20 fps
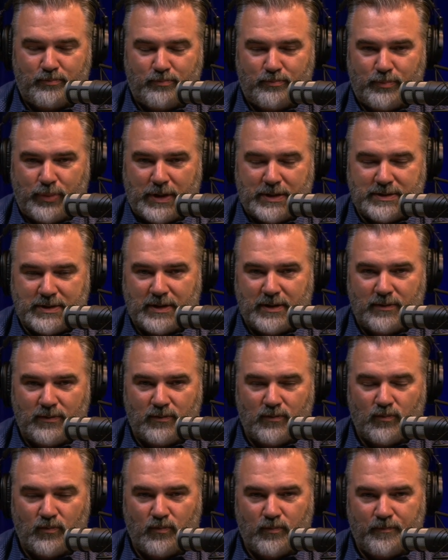president
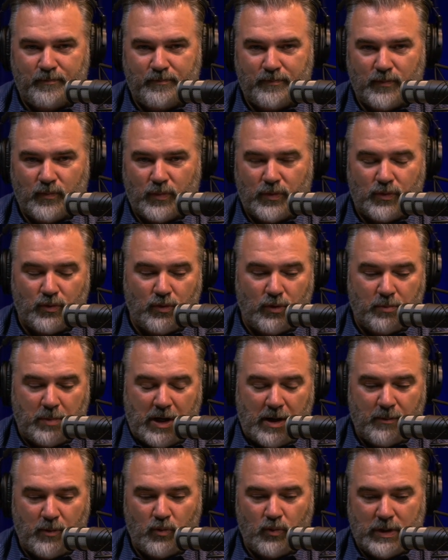through
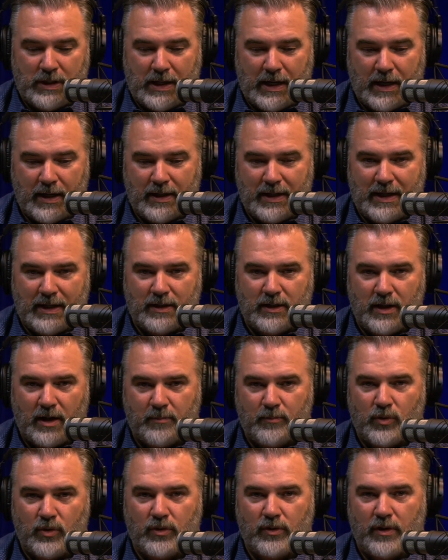Obama, we had a
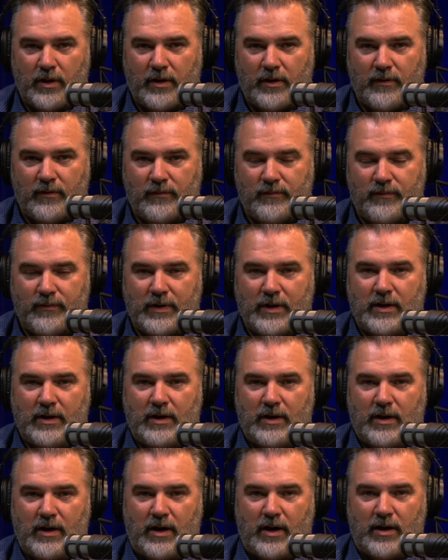number of
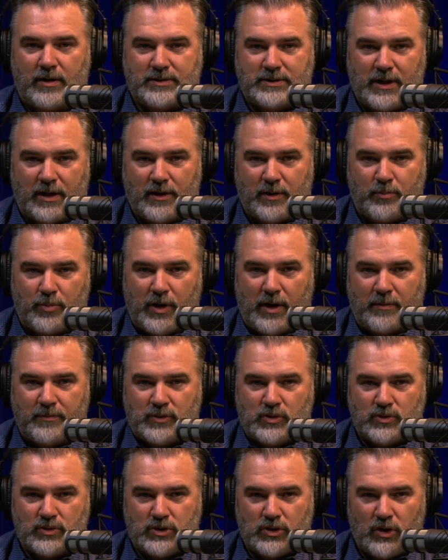
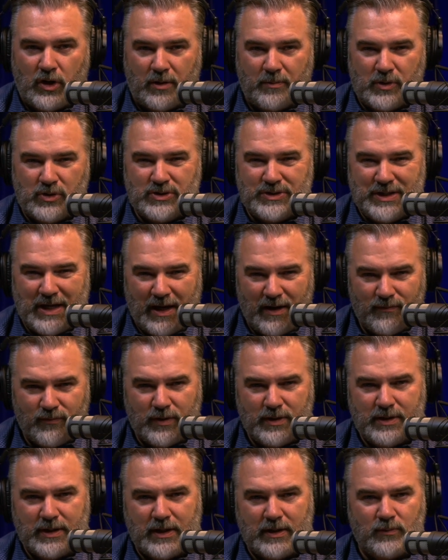teleprompters and almost
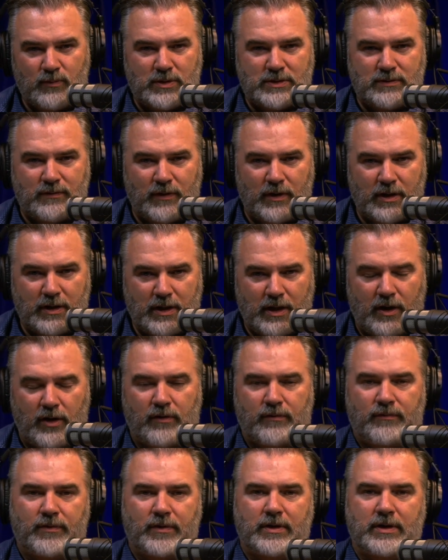everything was very
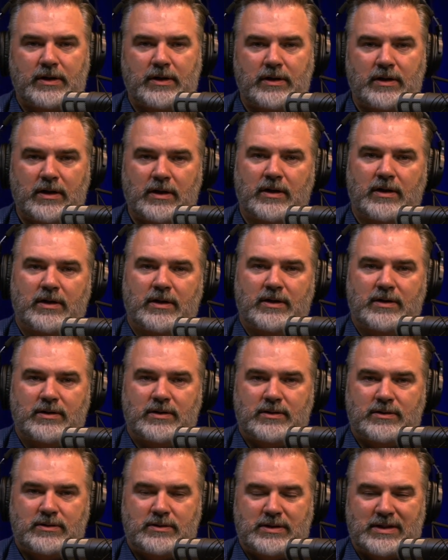carefully
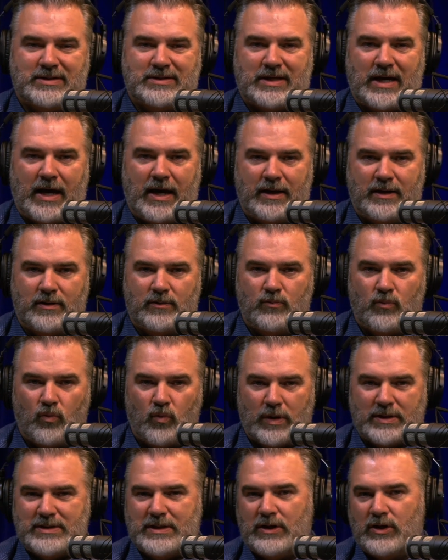decided.
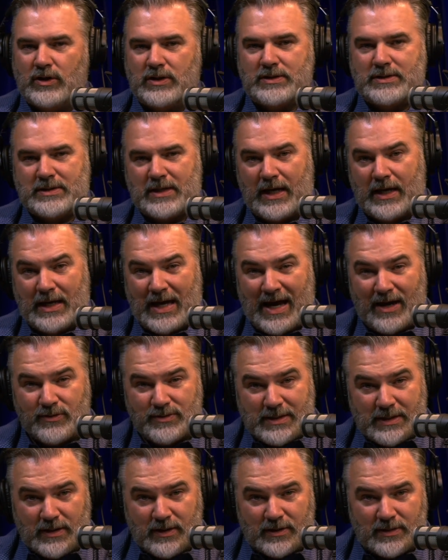What's he going to say? How's
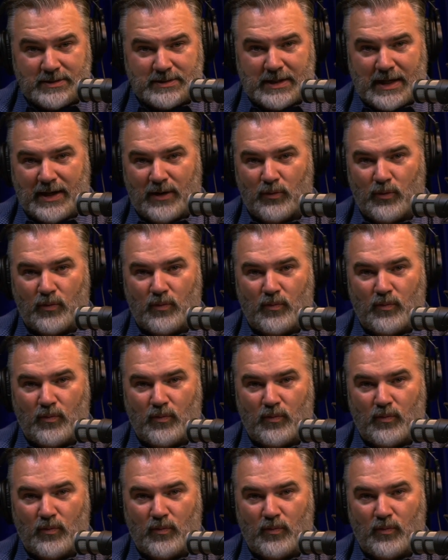he going to say it?